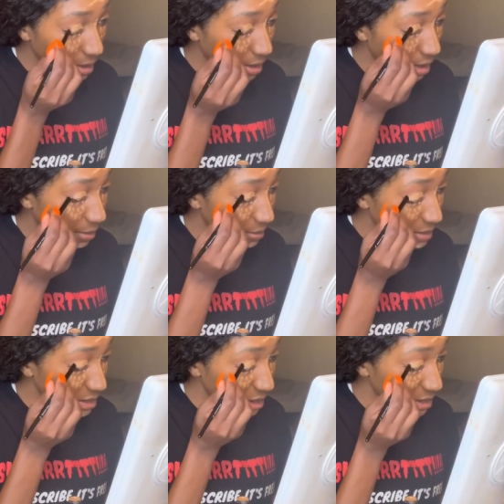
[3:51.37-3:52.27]
And I am
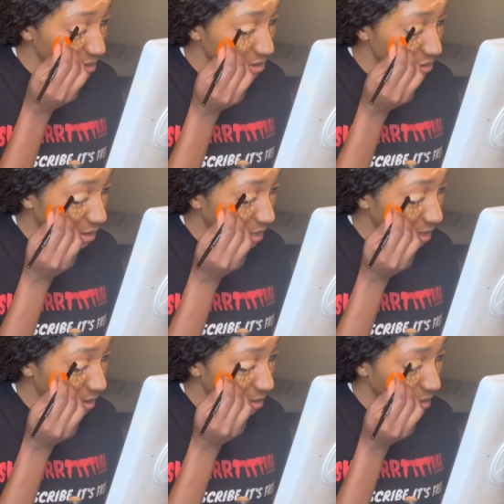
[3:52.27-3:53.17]
gonna just let this
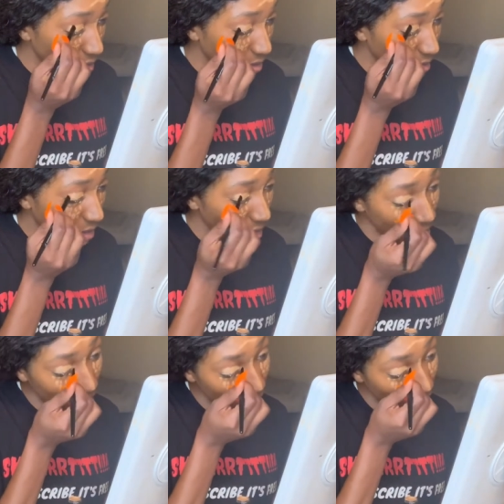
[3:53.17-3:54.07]
dry
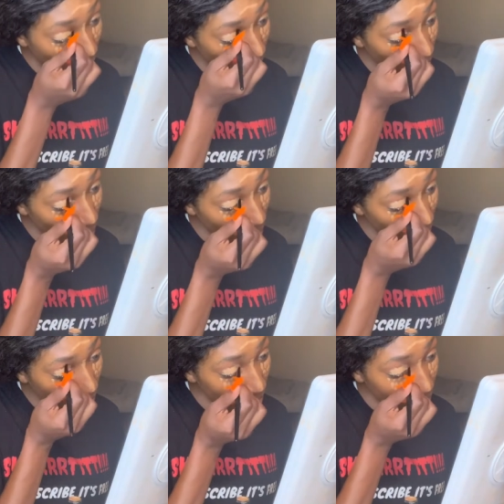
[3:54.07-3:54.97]
down along
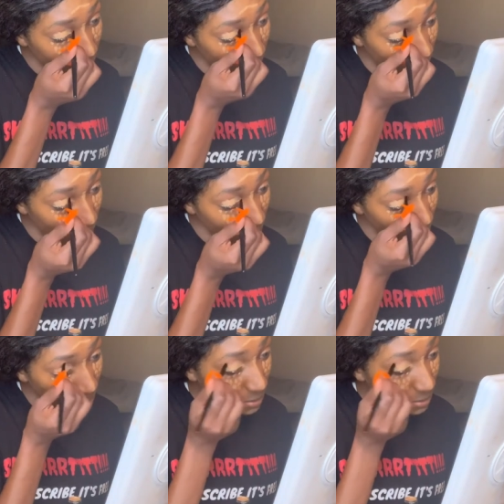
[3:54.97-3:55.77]
with the whatchamacallit.